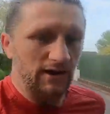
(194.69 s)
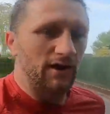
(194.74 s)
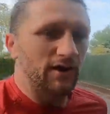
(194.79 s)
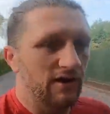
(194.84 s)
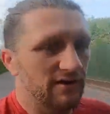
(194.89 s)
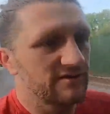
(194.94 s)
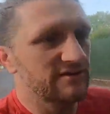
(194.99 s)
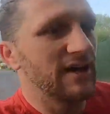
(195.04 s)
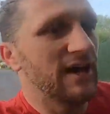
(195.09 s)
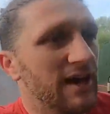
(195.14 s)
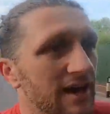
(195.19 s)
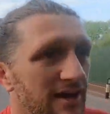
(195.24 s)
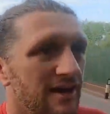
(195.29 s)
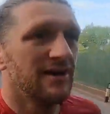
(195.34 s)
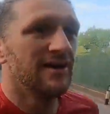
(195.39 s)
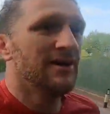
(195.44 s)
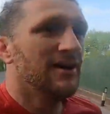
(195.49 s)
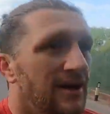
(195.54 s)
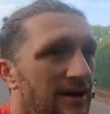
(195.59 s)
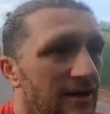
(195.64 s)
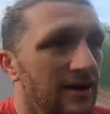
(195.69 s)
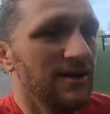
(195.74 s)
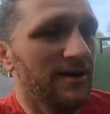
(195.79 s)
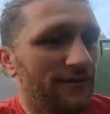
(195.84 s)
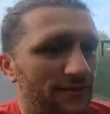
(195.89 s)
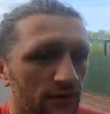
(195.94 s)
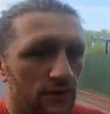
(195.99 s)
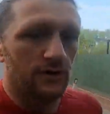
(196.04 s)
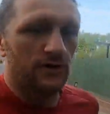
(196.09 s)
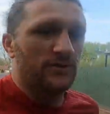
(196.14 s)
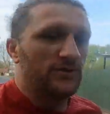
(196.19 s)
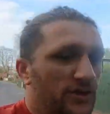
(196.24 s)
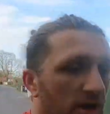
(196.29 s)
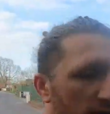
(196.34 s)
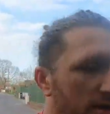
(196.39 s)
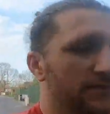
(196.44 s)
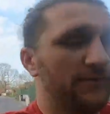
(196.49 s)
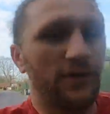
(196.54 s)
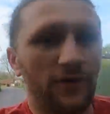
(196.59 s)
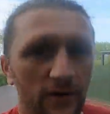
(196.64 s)
a lot, if you're
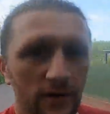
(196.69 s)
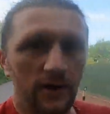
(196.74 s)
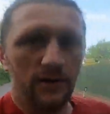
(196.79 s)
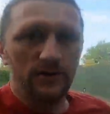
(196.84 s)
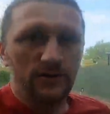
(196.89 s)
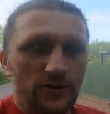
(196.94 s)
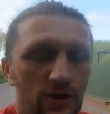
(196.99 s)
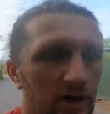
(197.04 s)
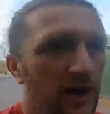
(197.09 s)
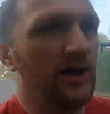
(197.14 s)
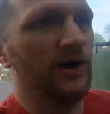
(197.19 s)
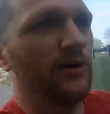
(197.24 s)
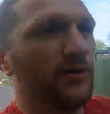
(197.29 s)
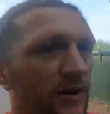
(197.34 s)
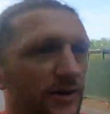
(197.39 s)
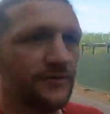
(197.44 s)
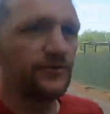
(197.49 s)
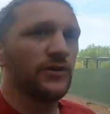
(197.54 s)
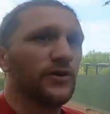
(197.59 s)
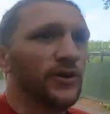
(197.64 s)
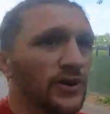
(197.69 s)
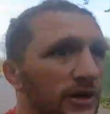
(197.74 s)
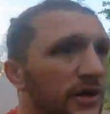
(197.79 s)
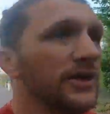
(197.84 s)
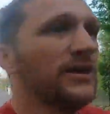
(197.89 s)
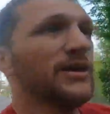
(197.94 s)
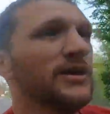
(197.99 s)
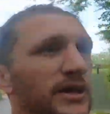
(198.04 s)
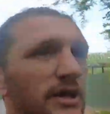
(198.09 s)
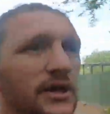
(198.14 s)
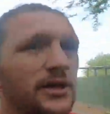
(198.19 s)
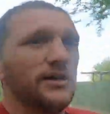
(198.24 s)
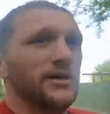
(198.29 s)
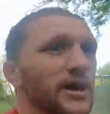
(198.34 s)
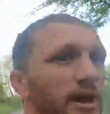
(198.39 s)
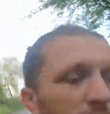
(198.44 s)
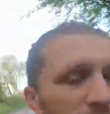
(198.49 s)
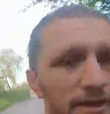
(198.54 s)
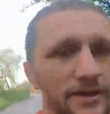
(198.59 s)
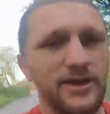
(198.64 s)
training for an ultra, or if you're,
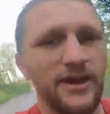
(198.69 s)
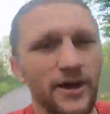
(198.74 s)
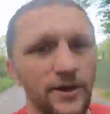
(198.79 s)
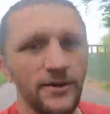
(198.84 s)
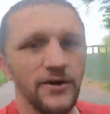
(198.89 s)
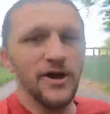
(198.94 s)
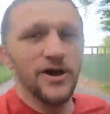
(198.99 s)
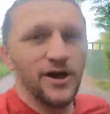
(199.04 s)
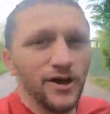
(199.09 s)
you know,